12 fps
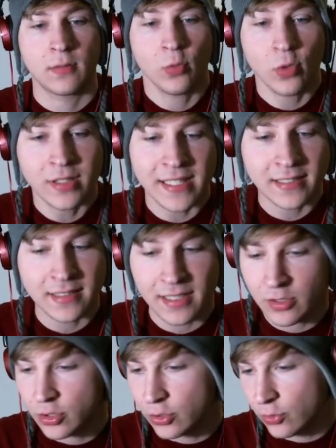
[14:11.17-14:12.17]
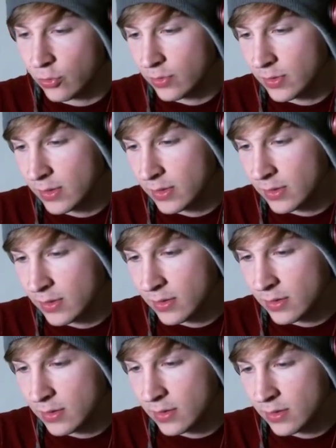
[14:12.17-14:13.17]
does instinct do?
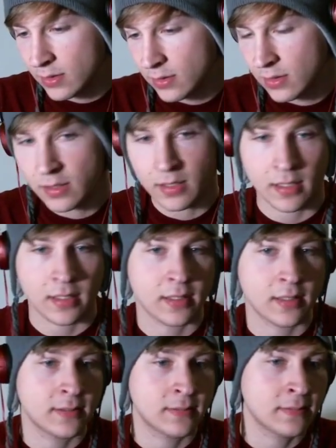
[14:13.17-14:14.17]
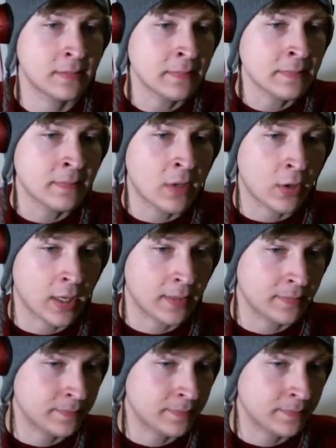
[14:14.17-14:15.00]
Ugh. Okay.